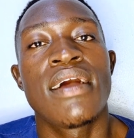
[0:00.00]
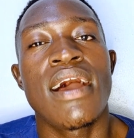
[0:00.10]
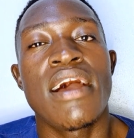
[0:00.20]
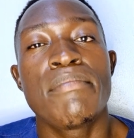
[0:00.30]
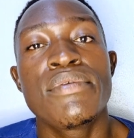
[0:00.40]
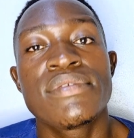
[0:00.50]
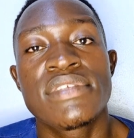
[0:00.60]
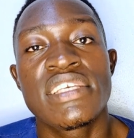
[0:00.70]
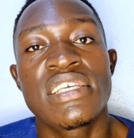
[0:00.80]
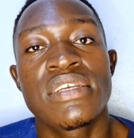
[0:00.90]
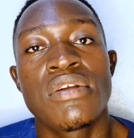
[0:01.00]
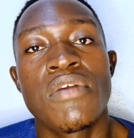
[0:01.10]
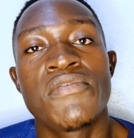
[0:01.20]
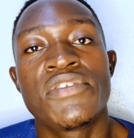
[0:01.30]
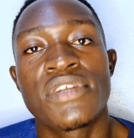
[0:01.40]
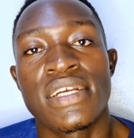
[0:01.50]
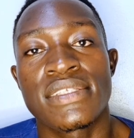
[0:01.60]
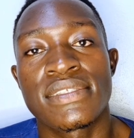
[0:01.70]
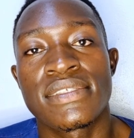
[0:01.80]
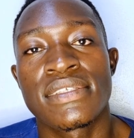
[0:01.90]
abusing of
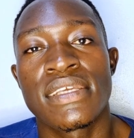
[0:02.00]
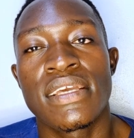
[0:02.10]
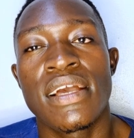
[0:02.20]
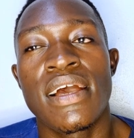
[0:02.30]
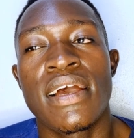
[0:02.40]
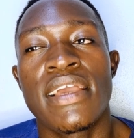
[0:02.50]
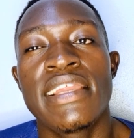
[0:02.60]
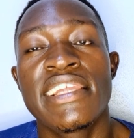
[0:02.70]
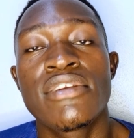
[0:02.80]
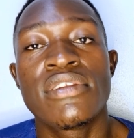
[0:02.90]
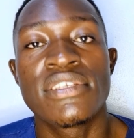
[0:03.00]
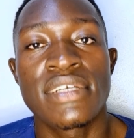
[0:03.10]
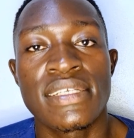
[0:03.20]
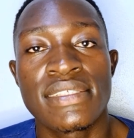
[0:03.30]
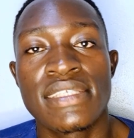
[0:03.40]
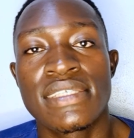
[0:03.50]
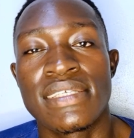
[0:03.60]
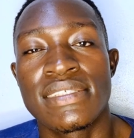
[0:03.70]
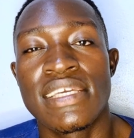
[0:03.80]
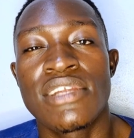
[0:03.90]
drugs, illegal drugs such
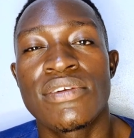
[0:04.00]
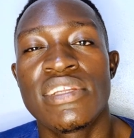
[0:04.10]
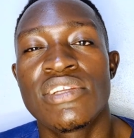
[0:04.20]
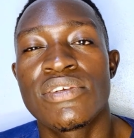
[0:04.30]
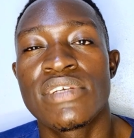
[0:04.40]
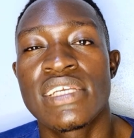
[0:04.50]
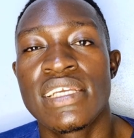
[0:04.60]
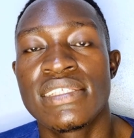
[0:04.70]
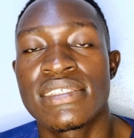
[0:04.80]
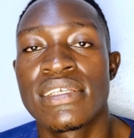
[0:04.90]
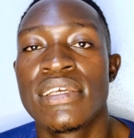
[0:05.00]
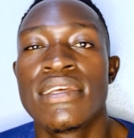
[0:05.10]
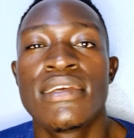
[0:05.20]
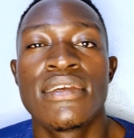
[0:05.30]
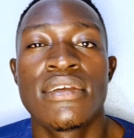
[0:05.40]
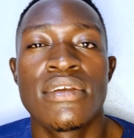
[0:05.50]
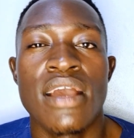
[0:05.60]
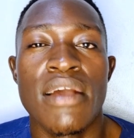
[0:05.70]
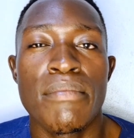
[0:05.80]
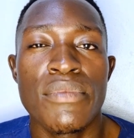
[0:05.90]
as heroin, cocaine.
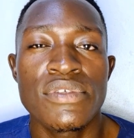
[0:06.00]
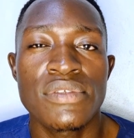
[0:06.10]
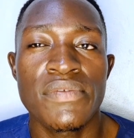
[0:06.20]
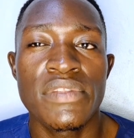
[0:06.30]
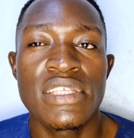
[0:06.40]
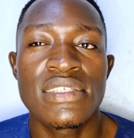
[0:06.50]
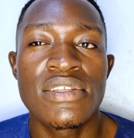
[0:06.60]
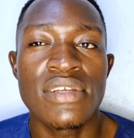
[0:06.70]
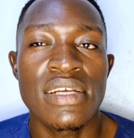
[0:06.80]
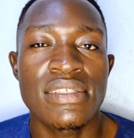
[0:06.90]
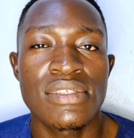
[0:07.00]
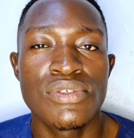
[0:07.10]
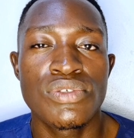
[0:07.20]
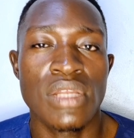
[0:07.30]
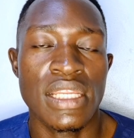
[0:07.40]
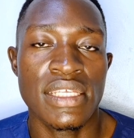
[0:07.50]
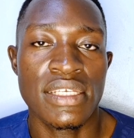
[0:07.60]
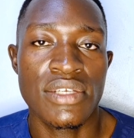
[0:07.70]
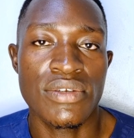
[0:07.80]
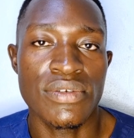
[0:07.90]
Most of these drugs
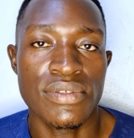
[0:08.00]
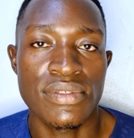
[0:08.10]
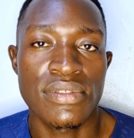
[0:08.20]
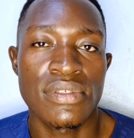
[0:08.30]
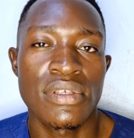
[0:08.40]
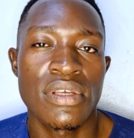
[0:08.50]
usually cause